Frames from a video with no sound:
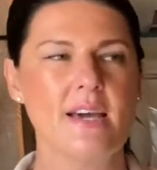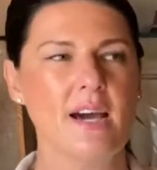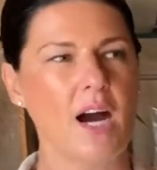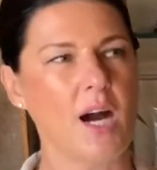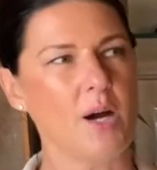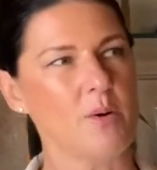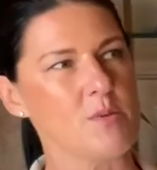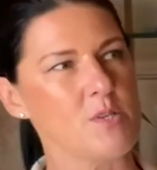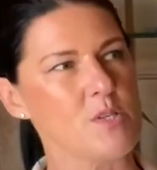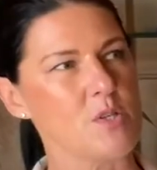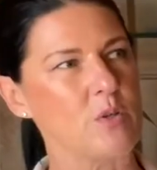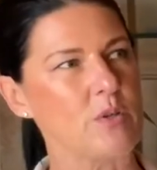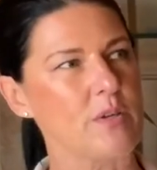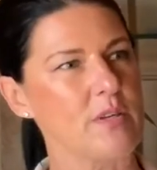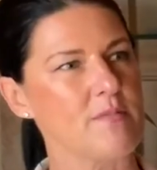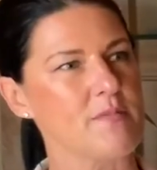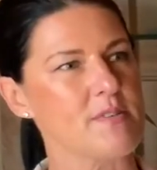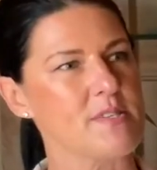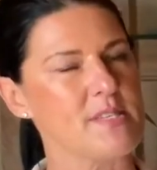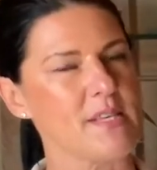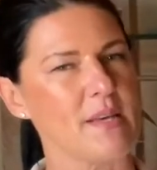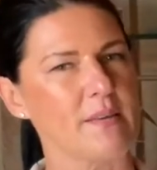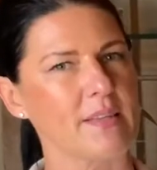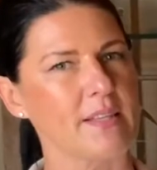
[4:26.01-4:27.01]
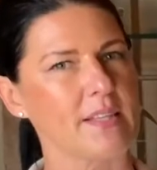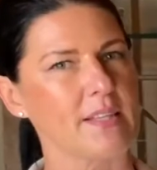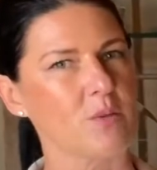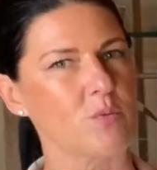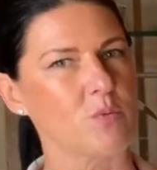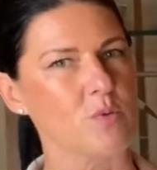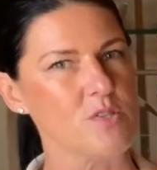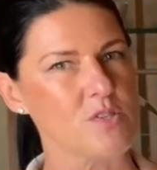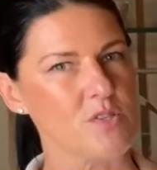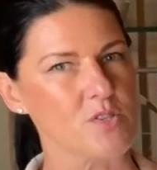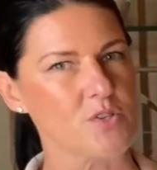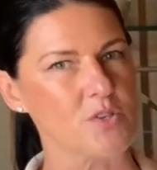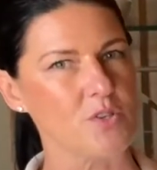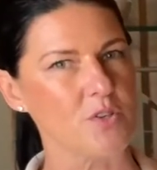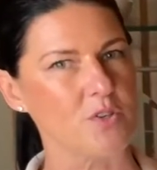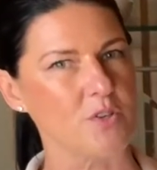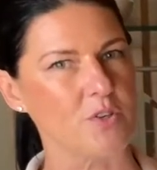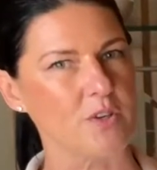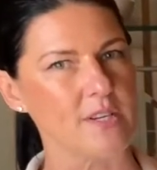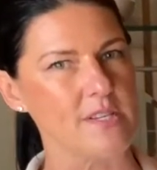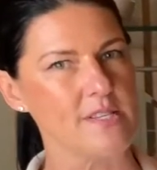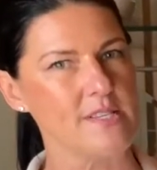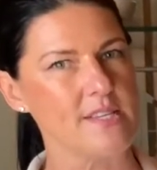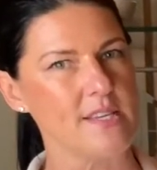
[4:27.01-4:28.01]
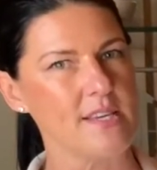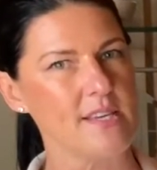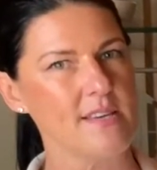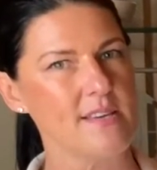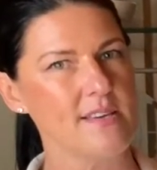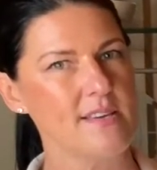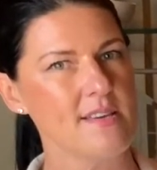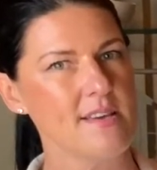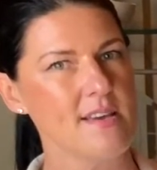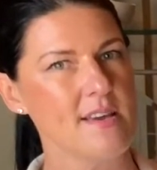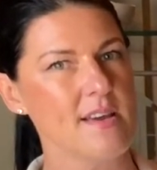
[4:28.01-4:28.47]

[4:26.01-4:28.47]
I was looking for something that wasn't too greasy,